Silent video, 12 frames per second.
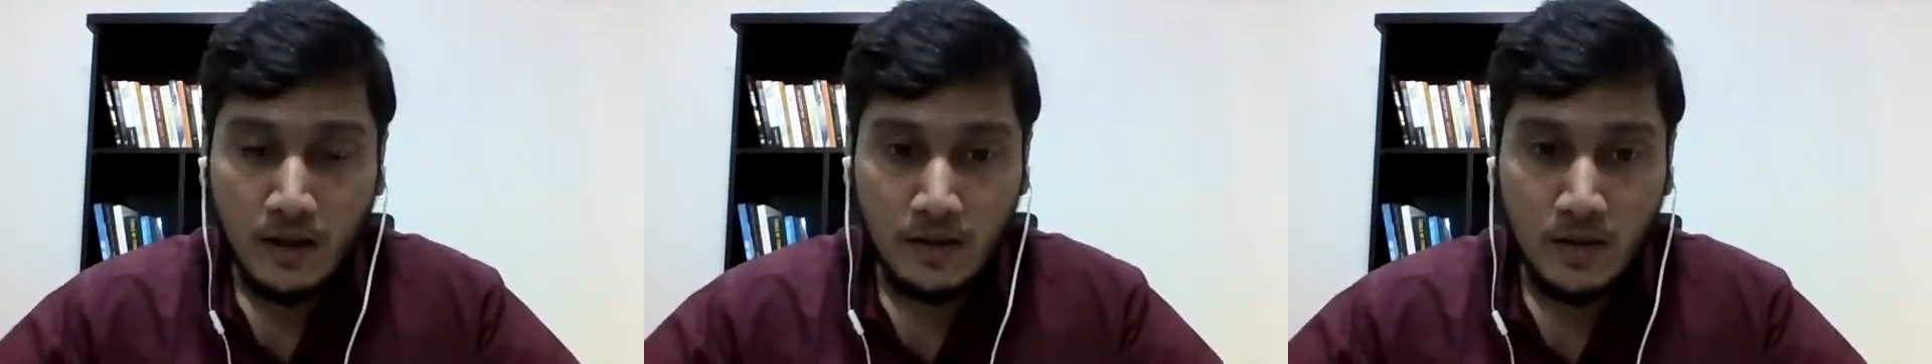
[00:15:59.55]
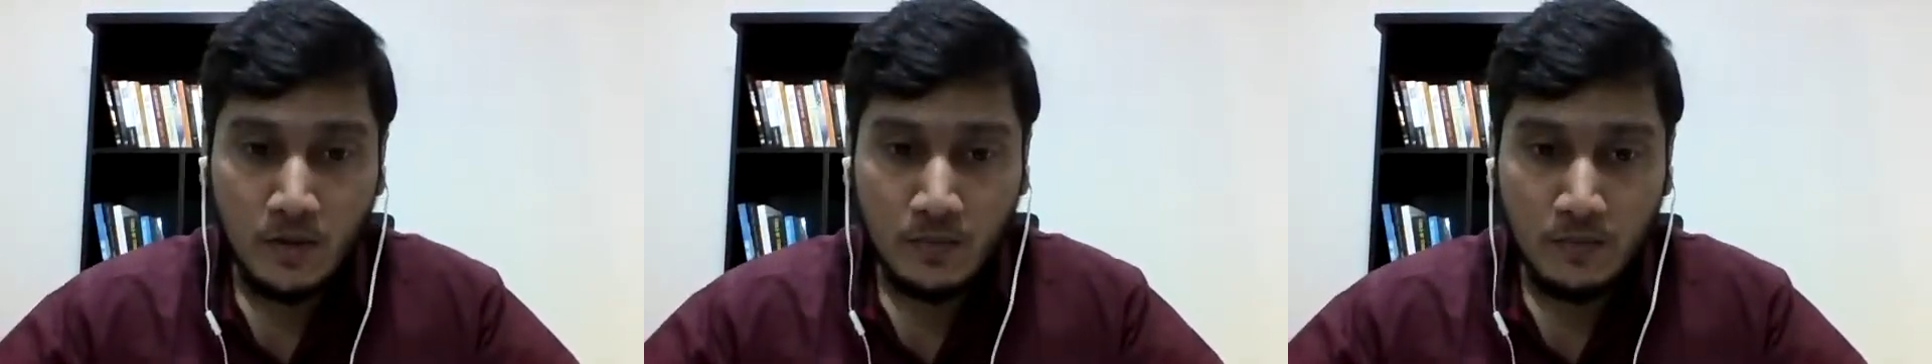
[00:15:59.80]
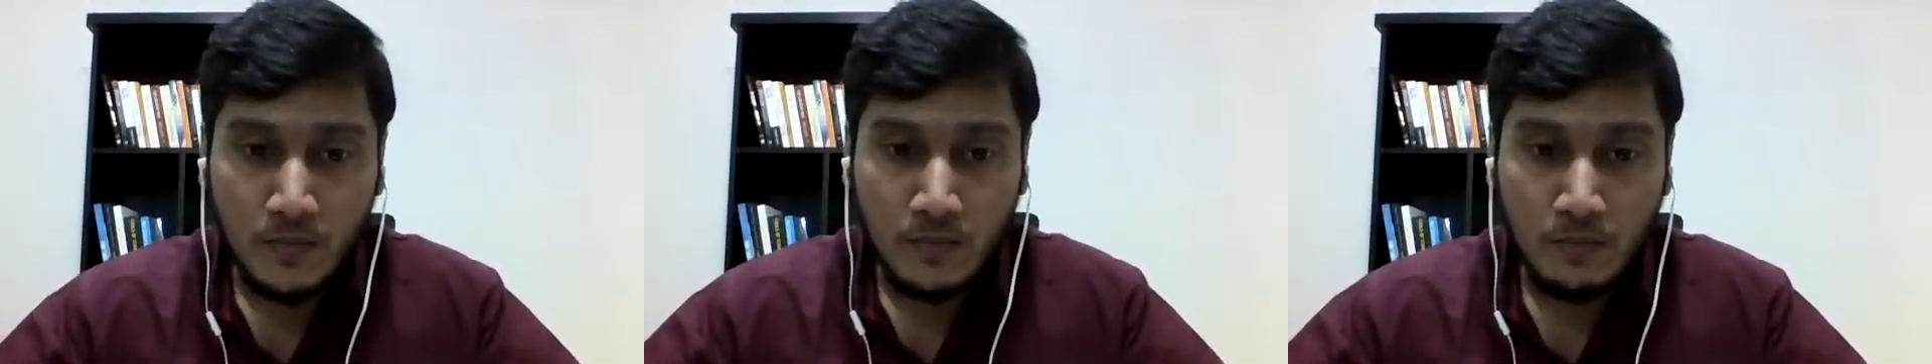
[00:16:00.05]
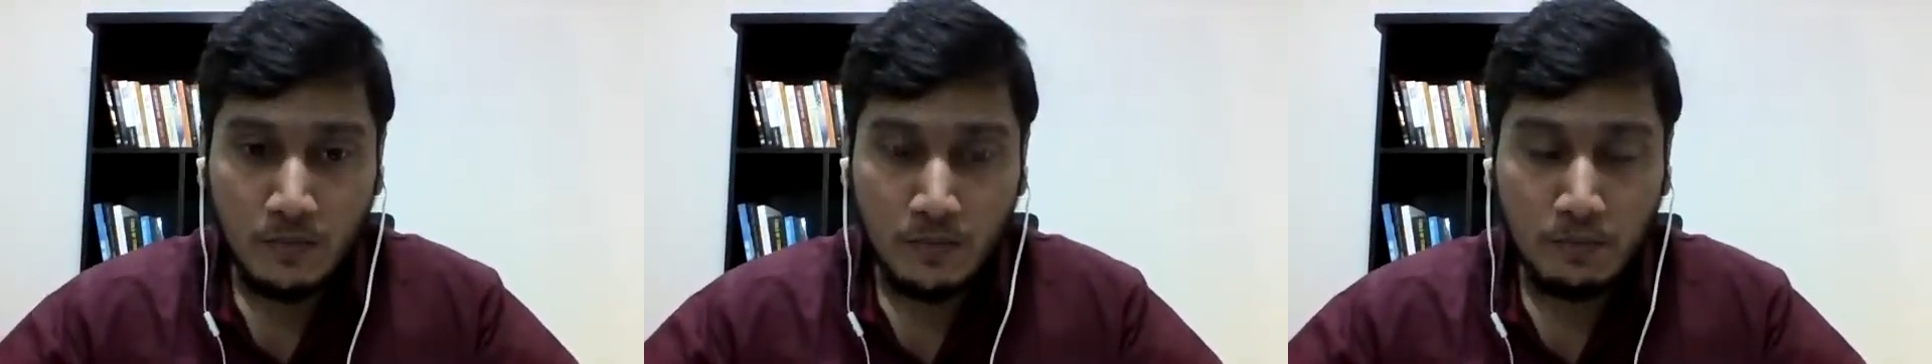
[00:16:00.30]
you know,
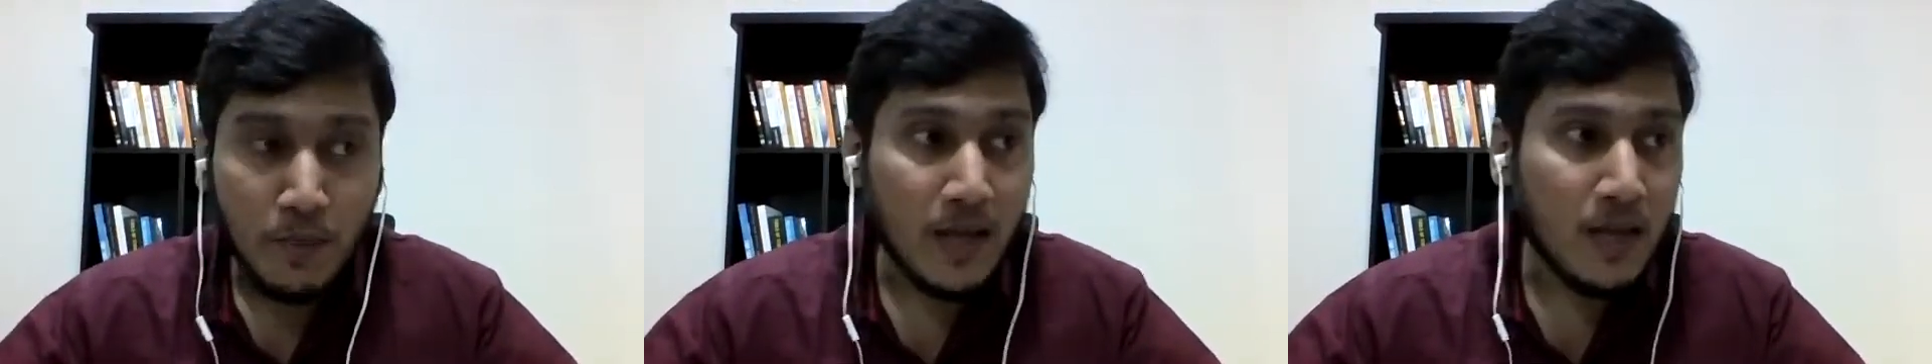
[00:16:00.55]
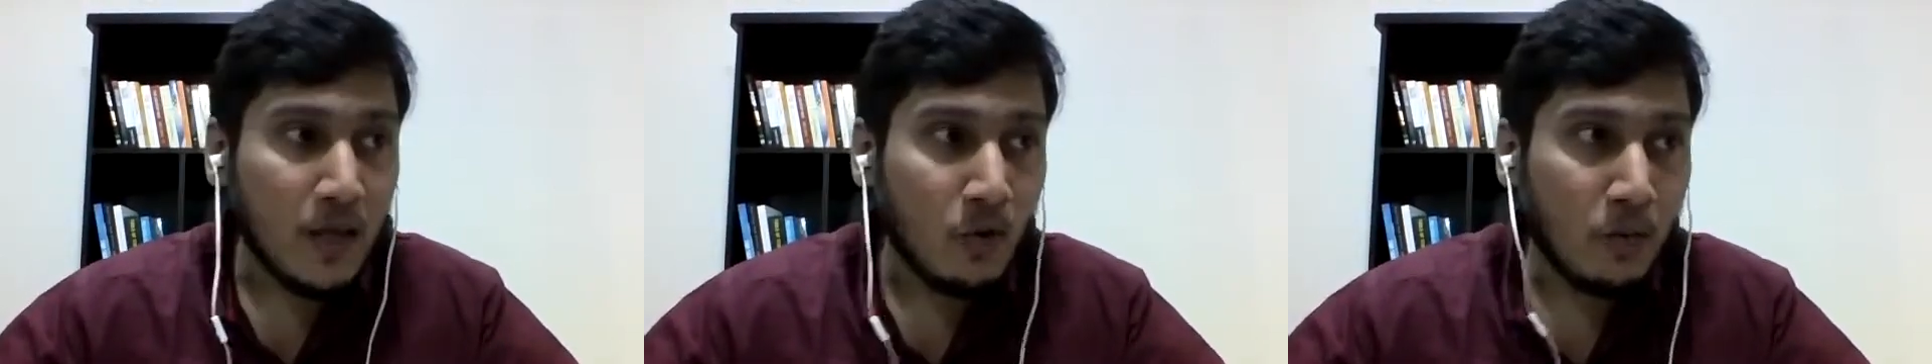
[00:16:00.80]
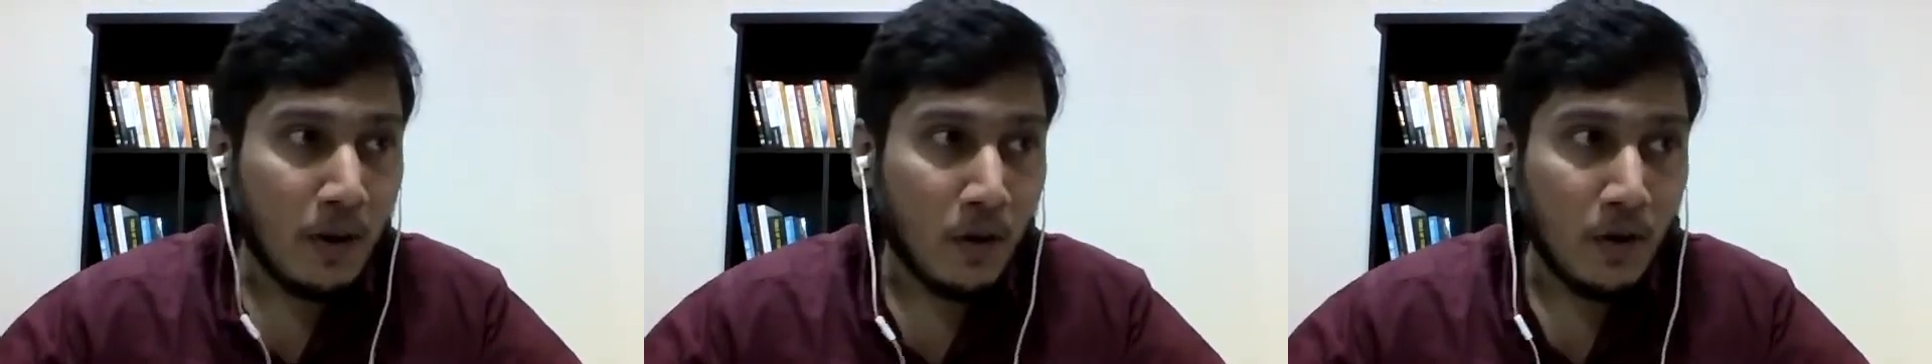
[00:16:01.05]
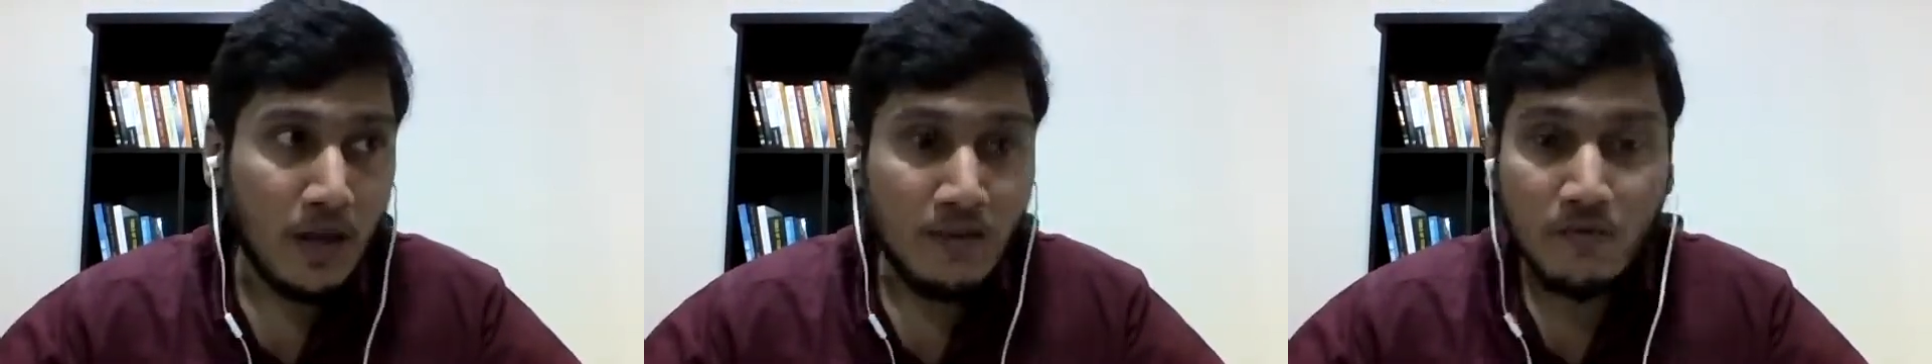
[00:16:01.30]
by you
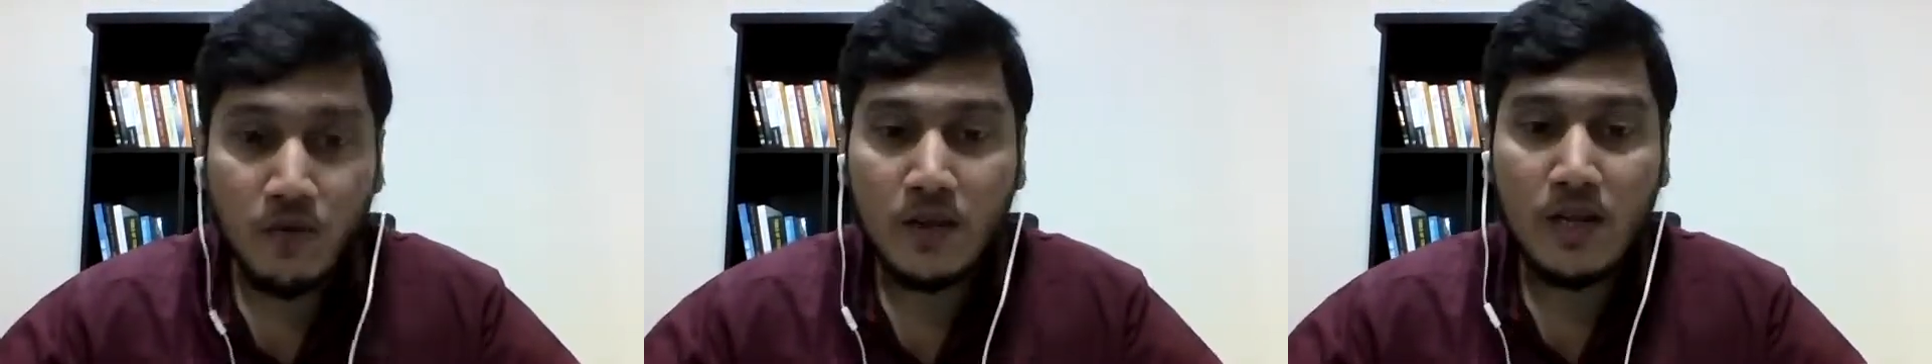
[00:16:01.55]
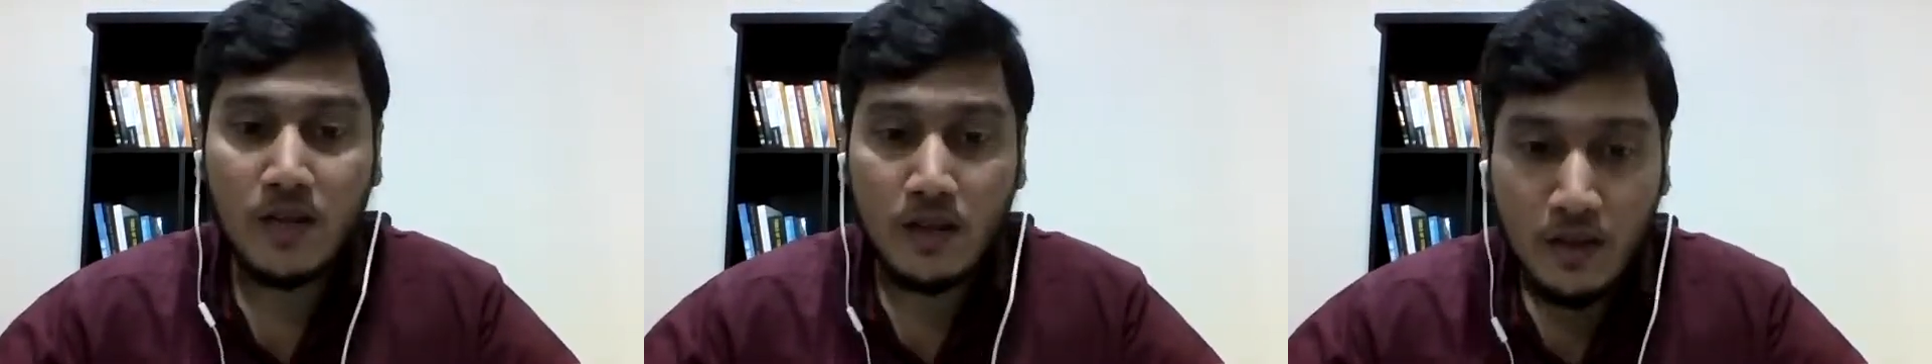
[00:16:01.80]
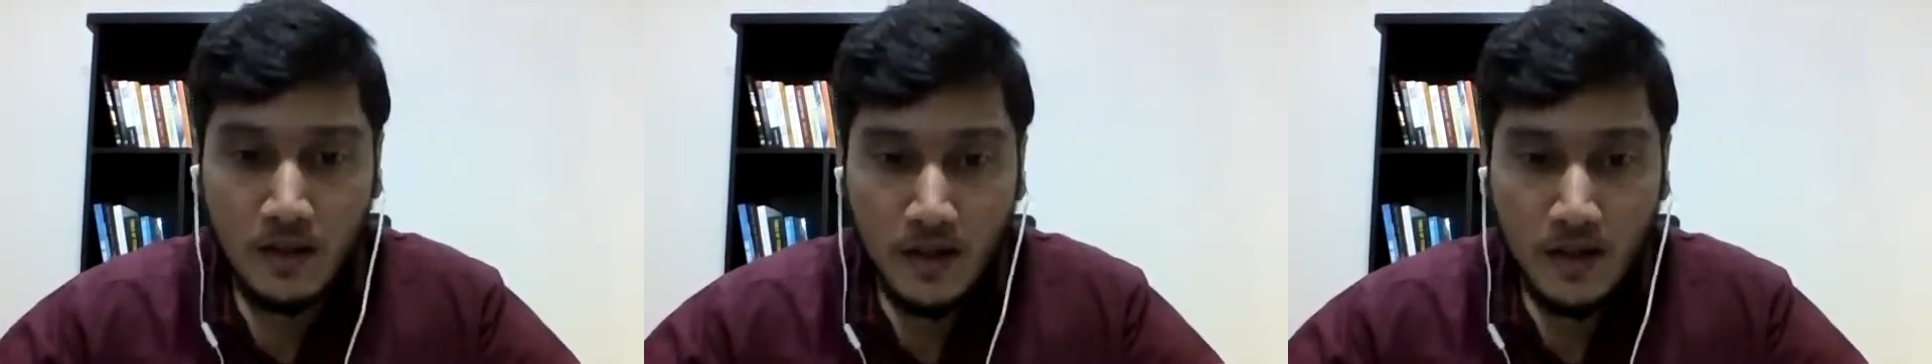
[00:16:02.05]
about every lead.